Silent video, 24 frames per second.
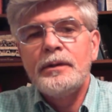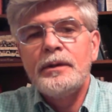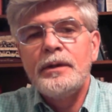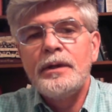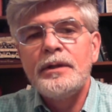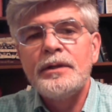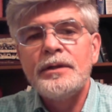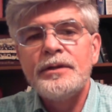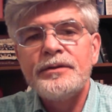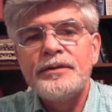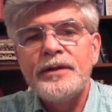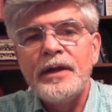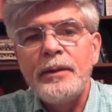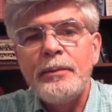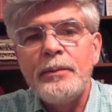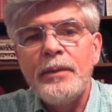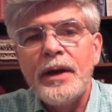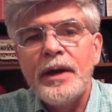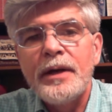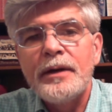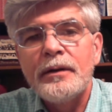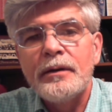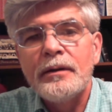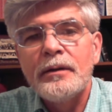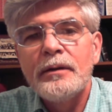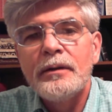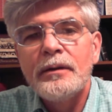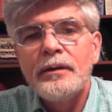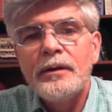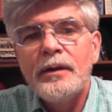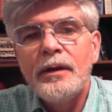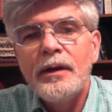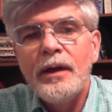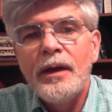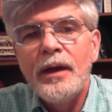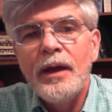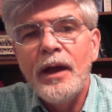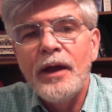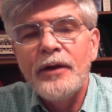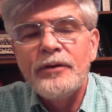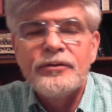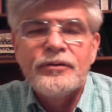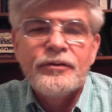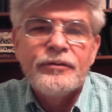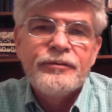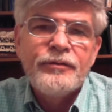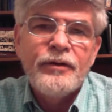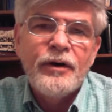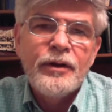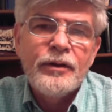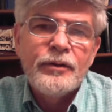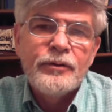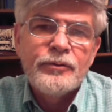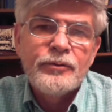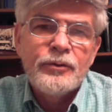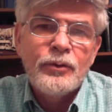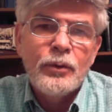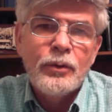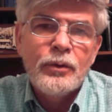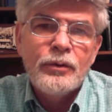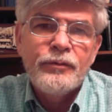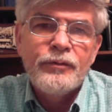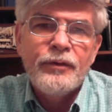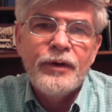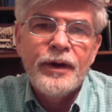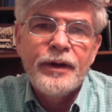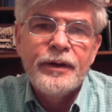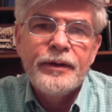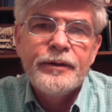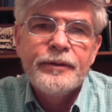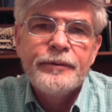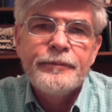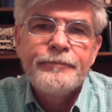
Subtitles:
in the same manner as the Father is glorified.